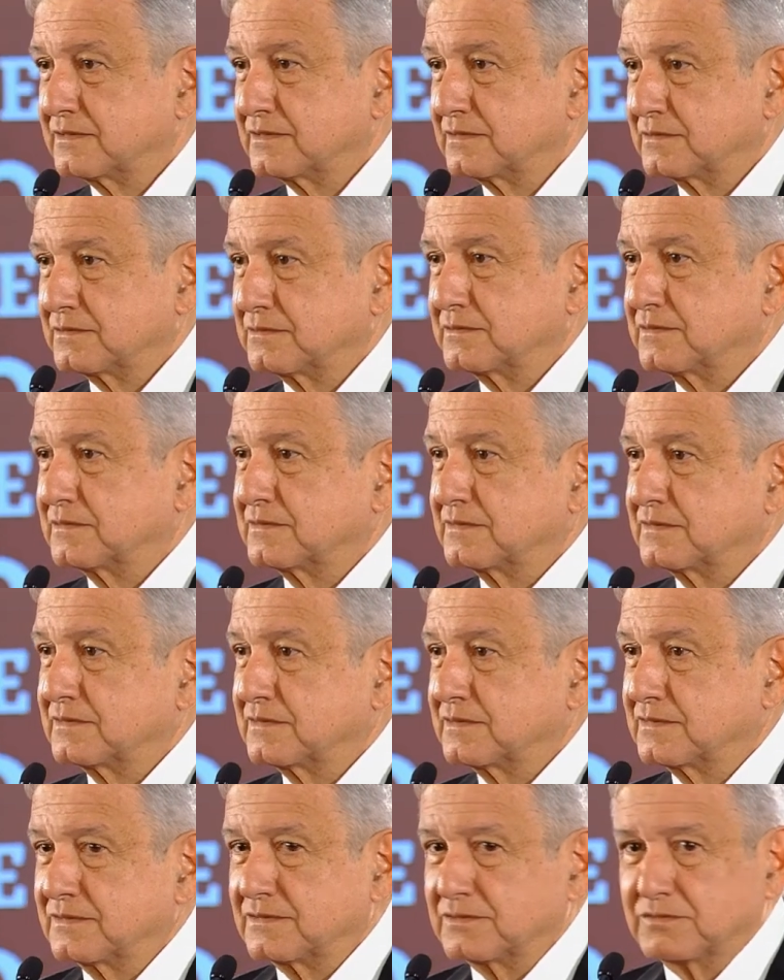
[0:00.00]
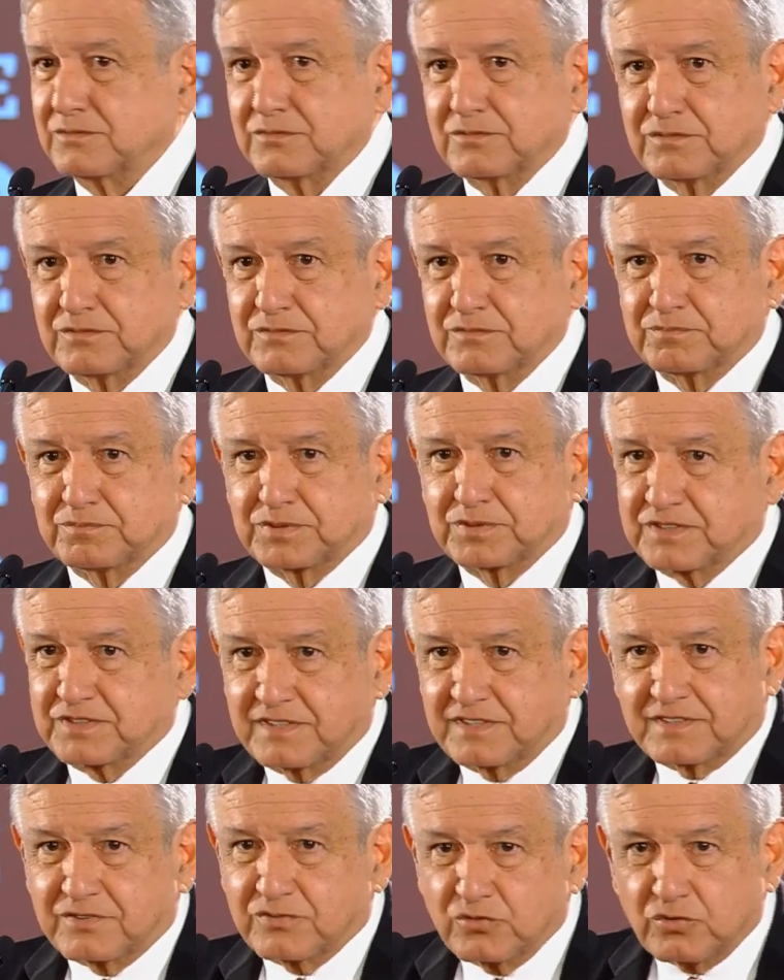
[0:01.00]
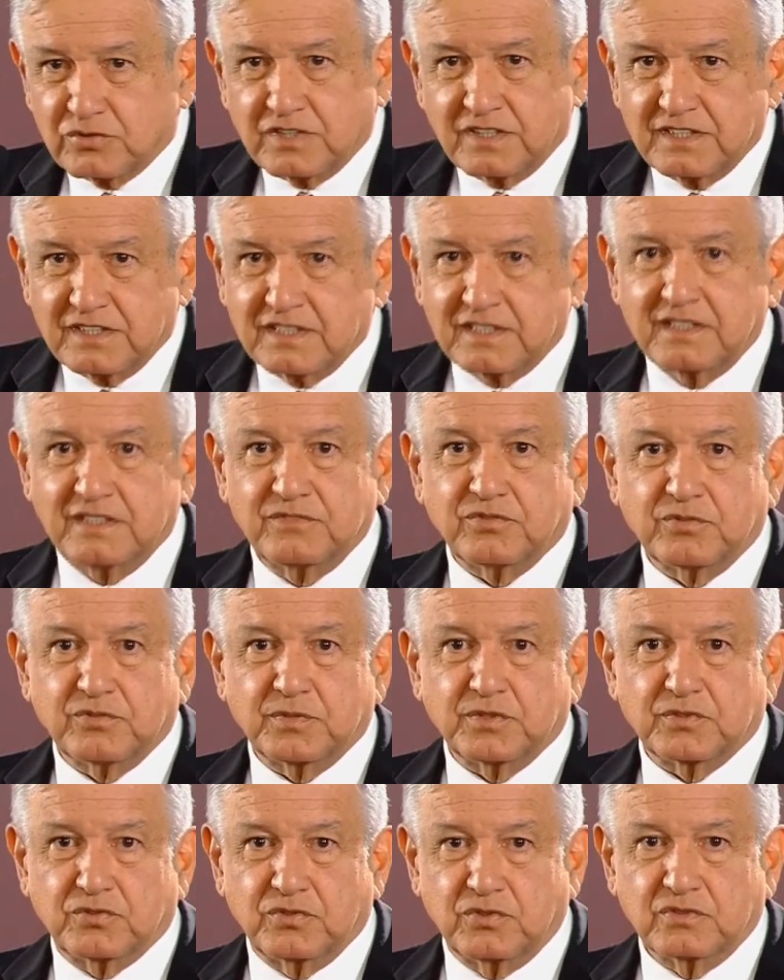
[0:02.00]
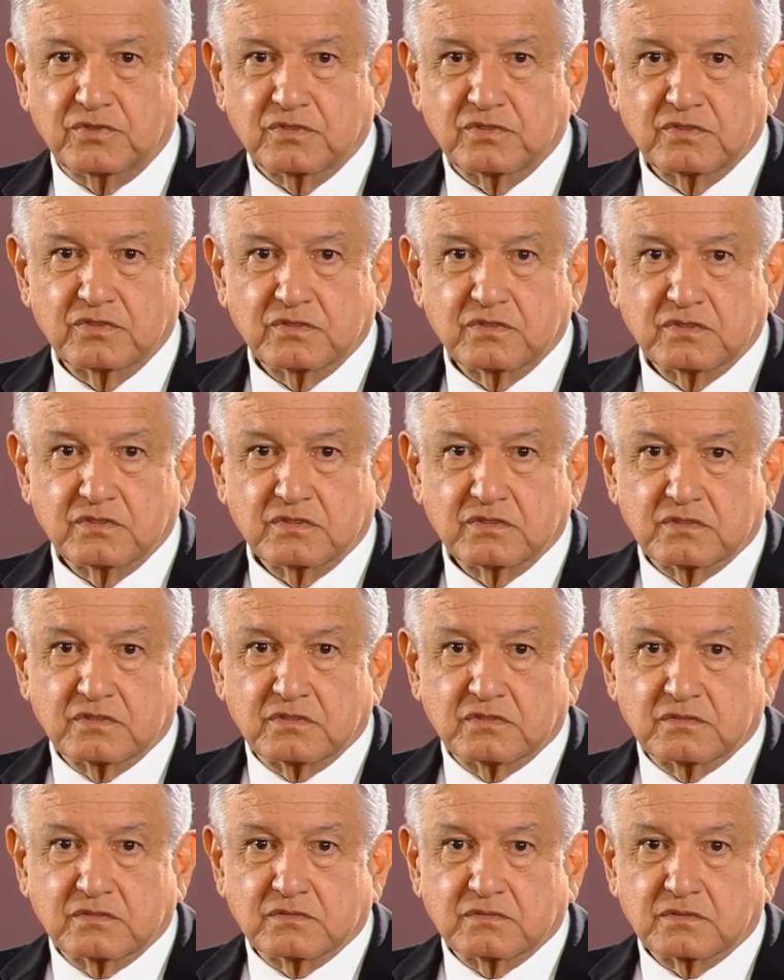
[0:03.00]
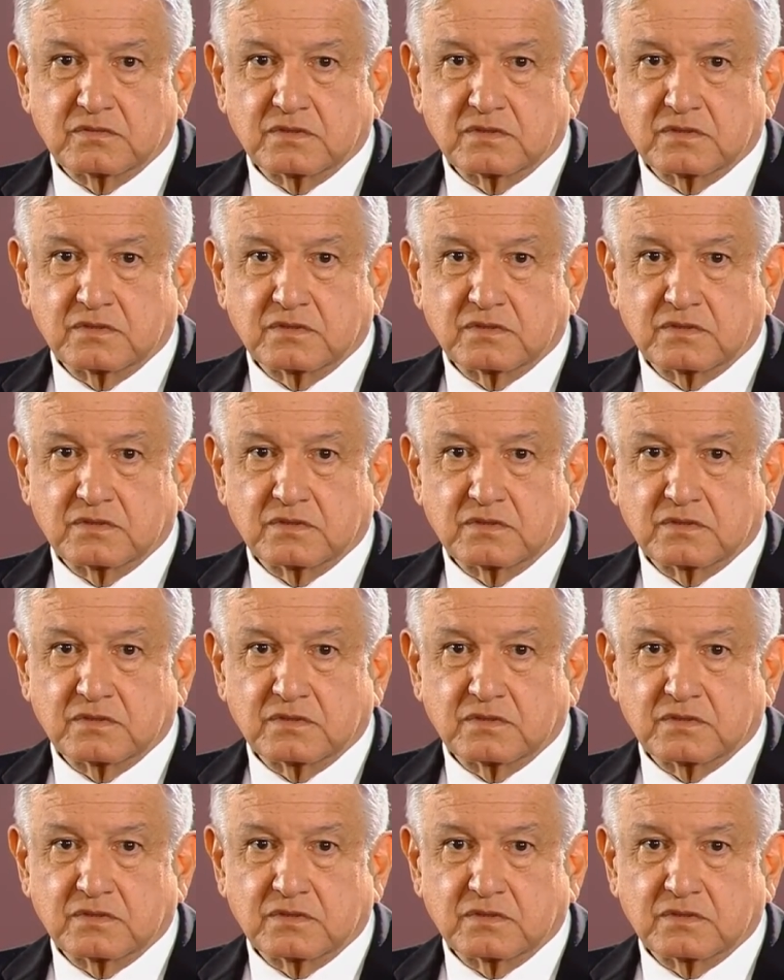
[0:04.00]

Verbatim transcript: They don't know. Like in the train Maya. That's just a lack of